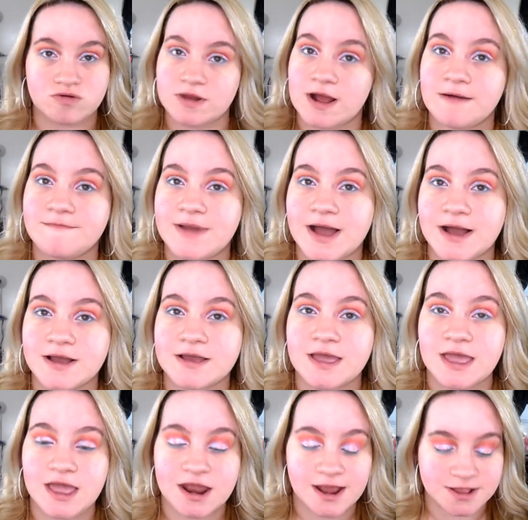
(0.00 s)
So now I'm
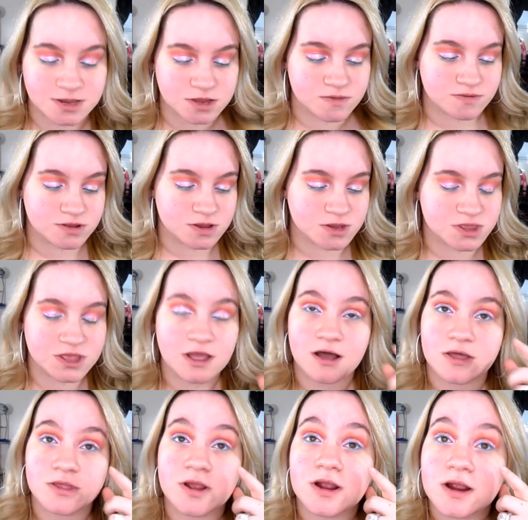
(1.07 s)
back, and I just finished
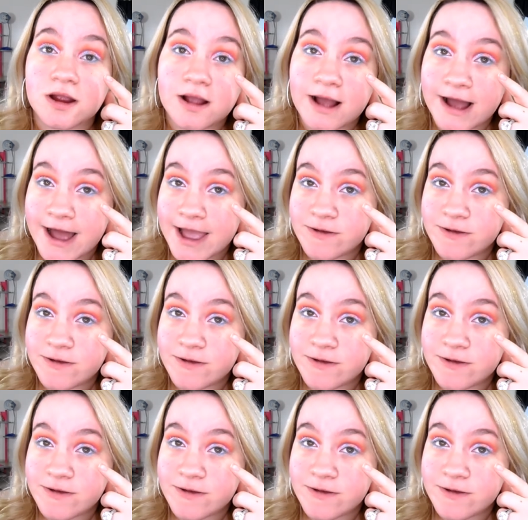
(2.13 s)
the other